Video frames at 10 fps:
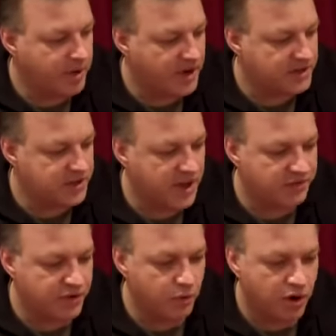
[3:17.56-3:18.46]
But
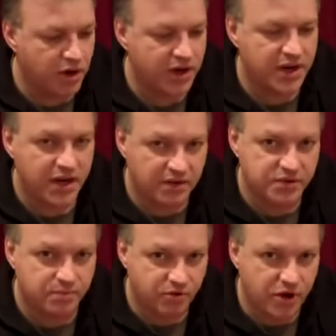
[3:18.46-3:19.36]
if you are lucky
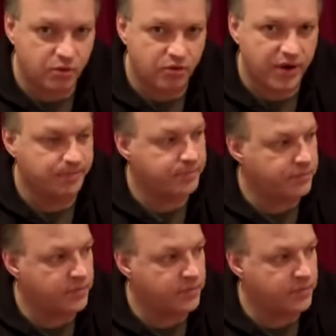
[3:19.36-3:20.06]
enough to pre-order it,